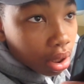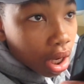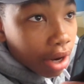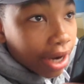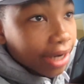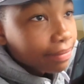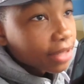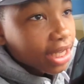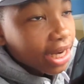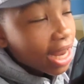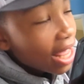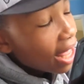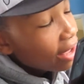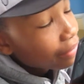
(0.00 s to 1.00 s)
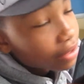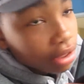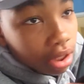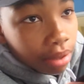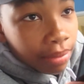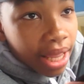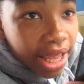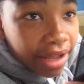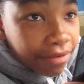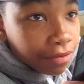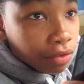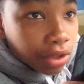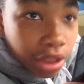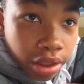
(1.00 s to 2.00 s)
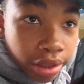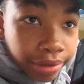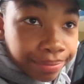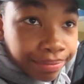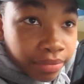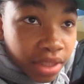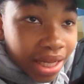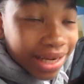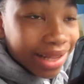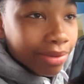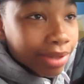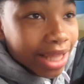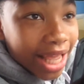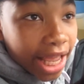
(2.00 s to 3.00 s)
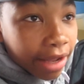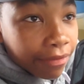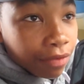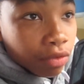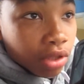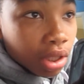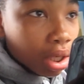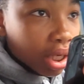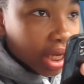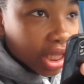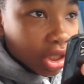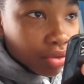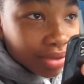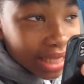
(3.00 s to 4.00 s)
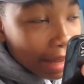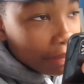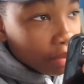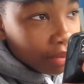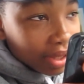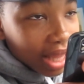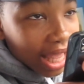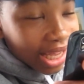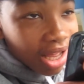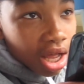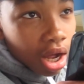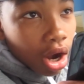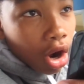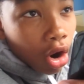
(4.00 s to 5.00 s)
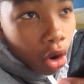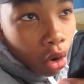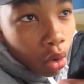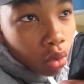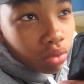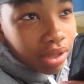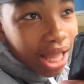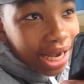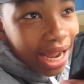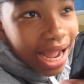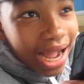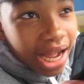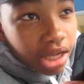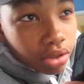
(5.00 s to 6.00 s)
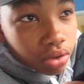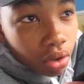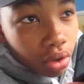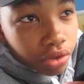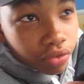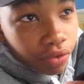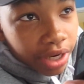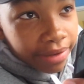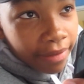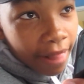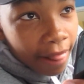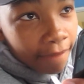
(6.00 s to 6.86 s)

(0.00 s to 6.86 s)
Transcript: All right. Can I have some egg foo young? And then with the egg foo young, can you top it with like a whole lot of hot sauce, right?